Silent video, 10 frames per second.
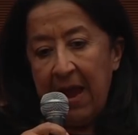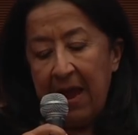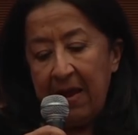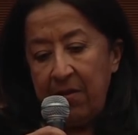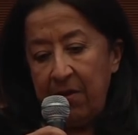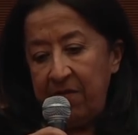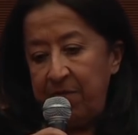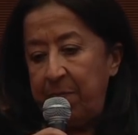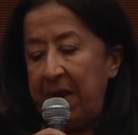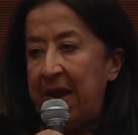And there is
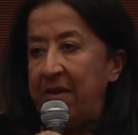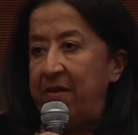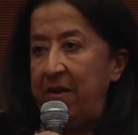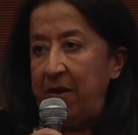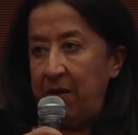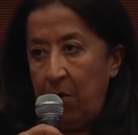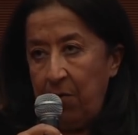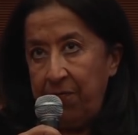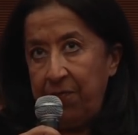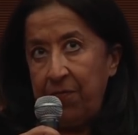plenty
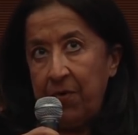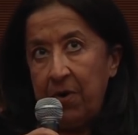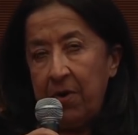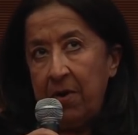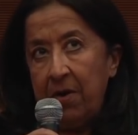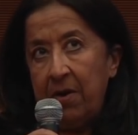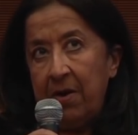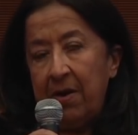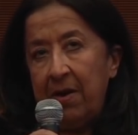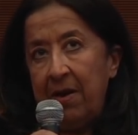of
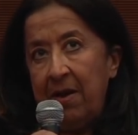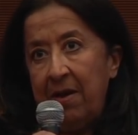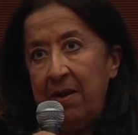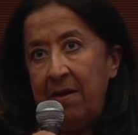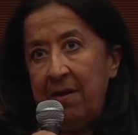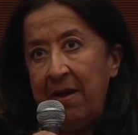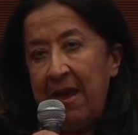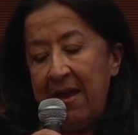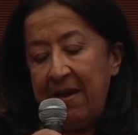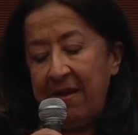
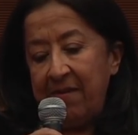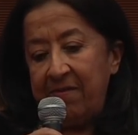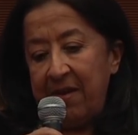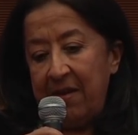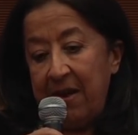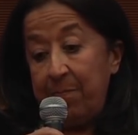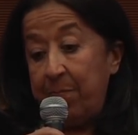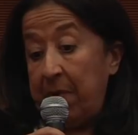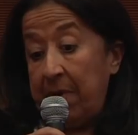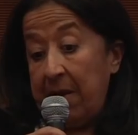areas. In
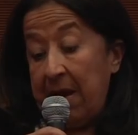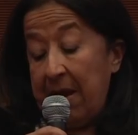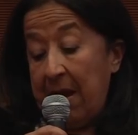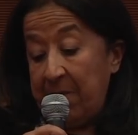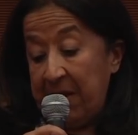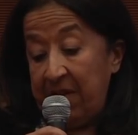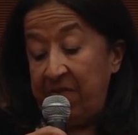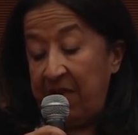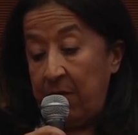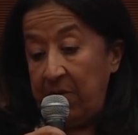
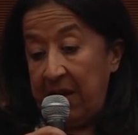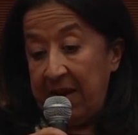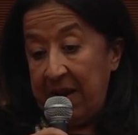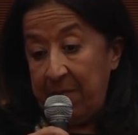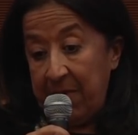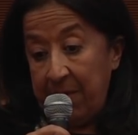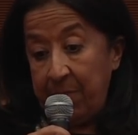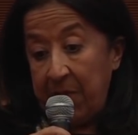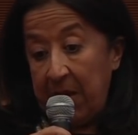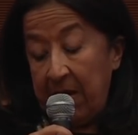Saudi Arabia,
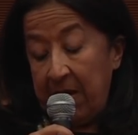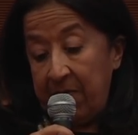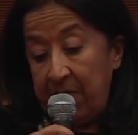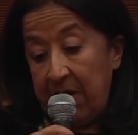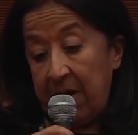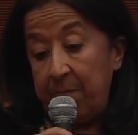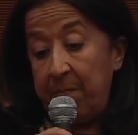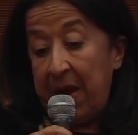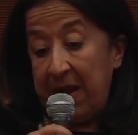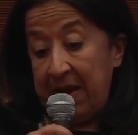there are
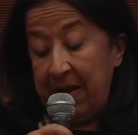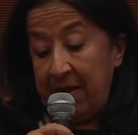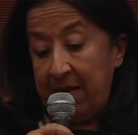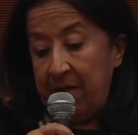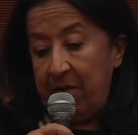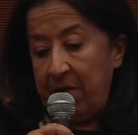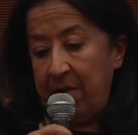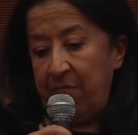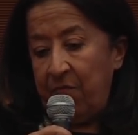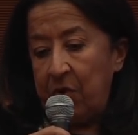many
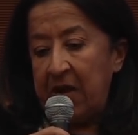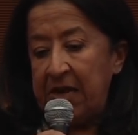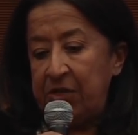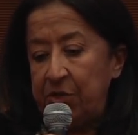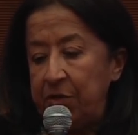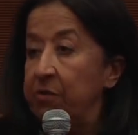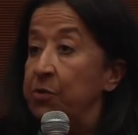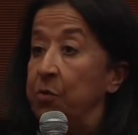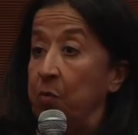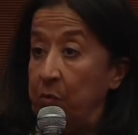vocational
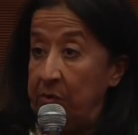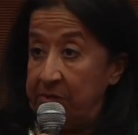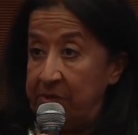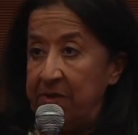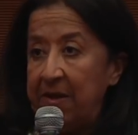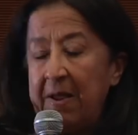schools.